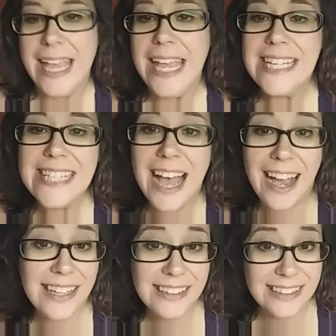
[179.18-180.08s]
It's
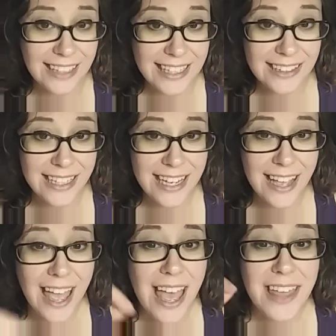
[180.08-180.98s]
highly likely
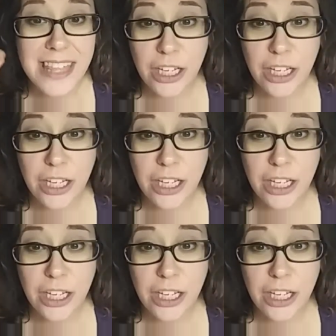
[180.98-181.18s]
that